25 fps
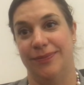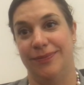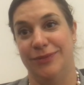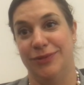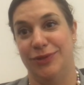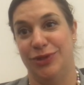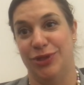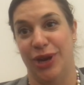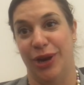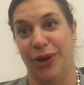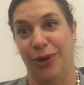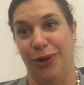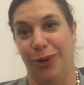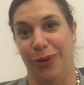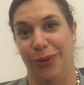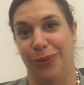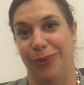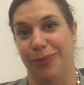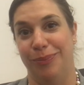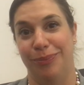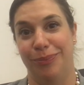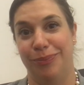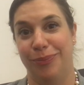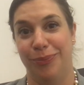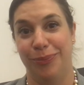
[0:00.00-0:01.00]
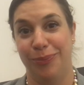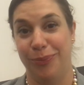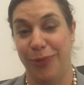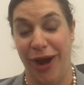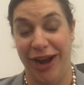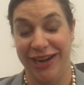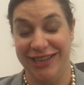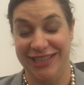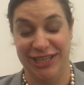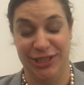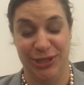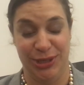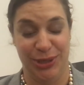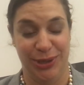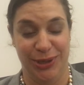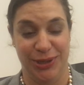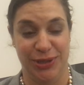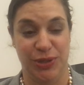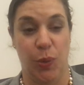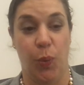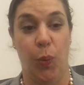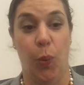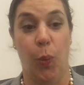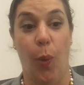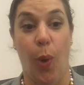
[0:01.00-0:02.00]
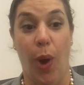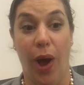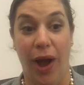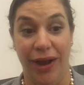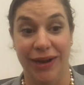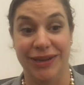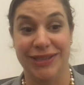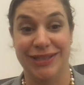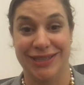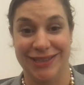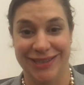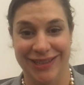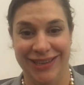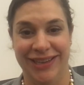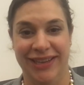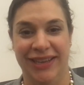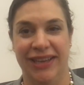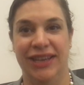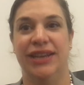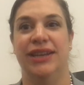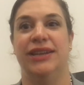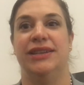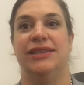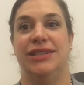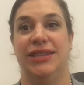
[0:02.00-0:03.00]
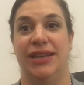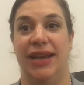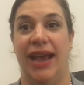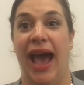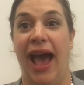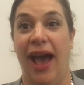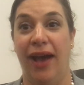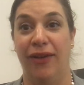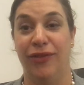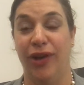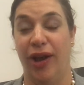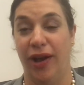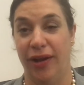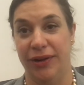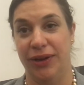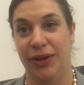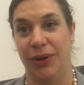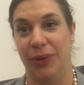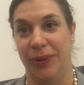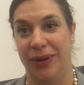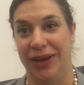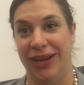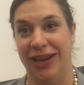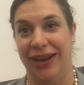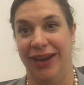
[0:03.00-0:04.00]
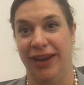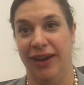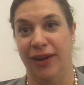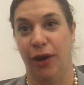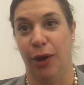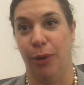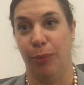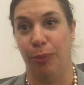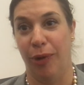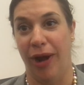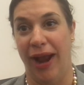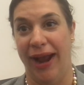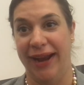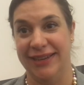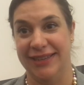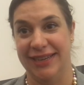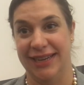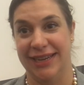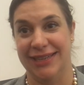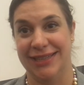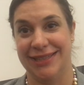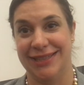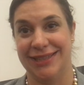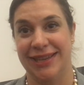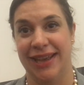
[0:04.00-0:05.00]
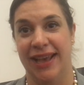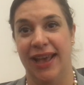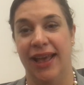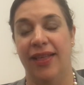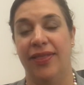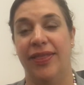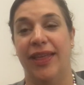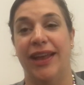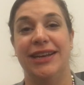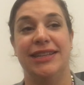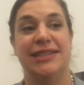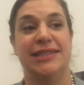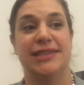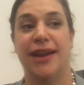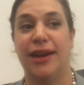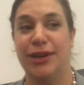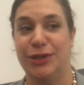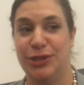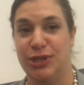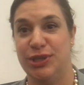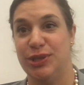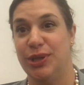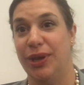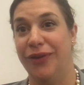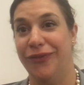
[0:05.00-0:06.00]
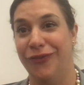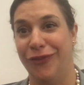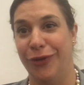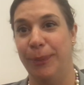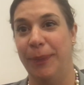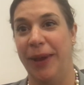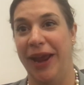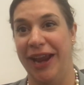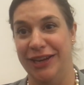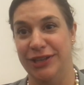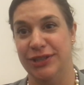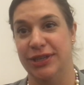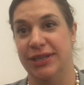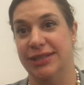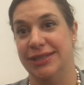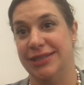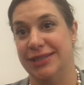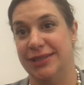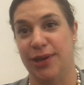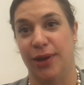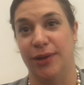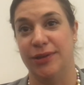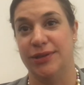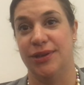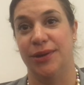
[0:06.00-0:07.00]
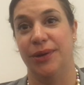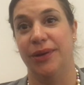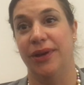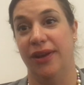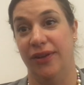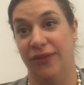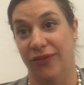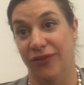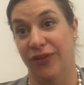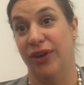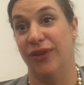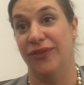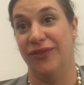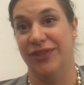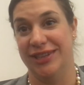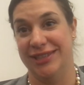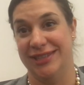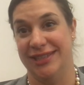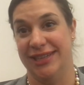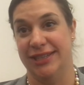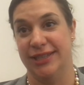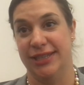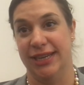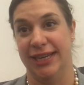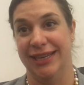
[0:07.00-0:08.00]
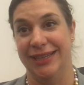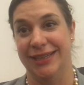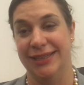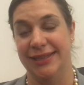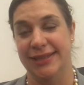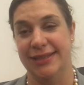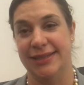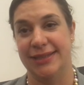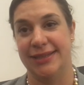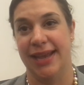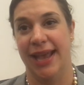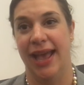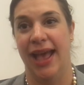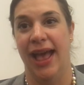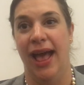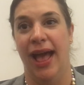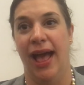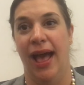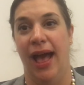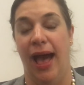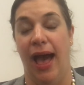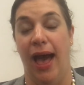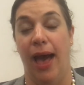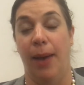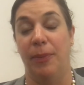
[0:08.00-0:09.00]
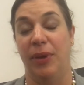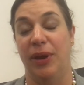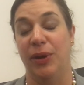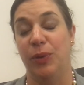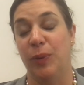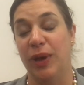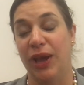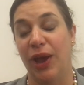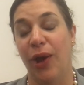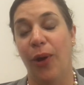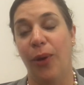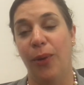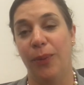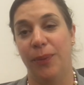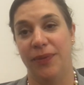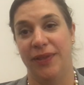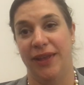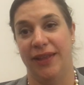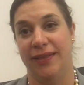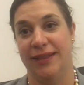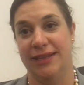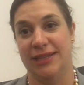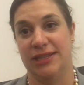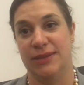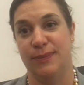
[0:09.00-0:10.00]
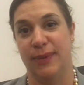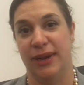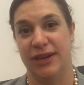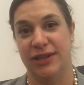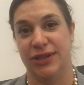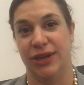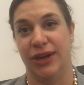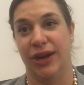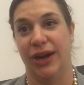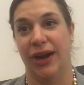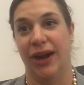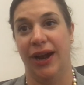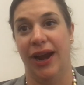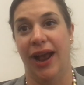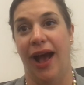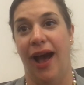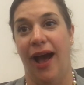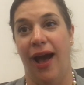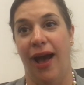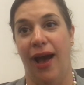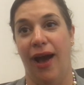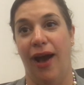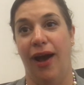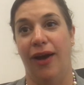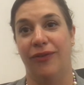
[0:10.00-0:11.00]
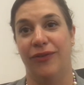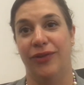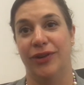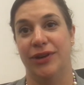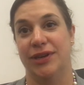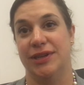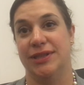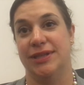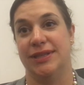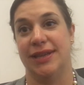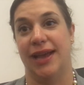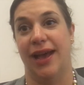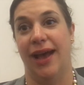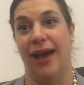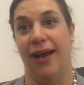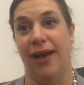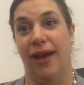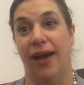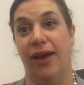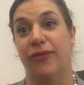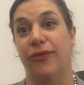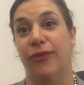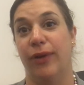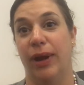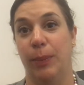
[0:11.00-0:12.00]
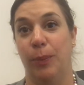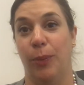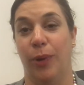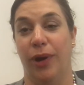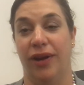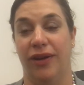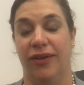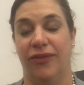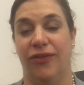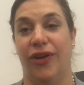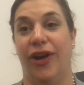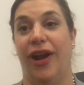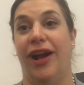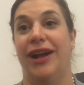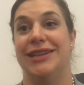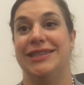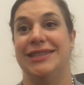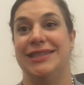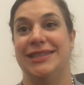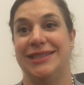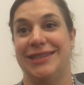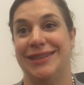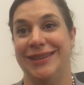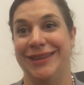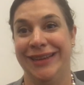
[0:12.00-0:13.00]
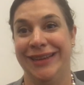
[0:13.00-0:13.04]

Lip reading: general practitioners, want to have continuity in our practice, that it's not just good for patients, it's also good for physicians. And we hope that this measure offers a framework for us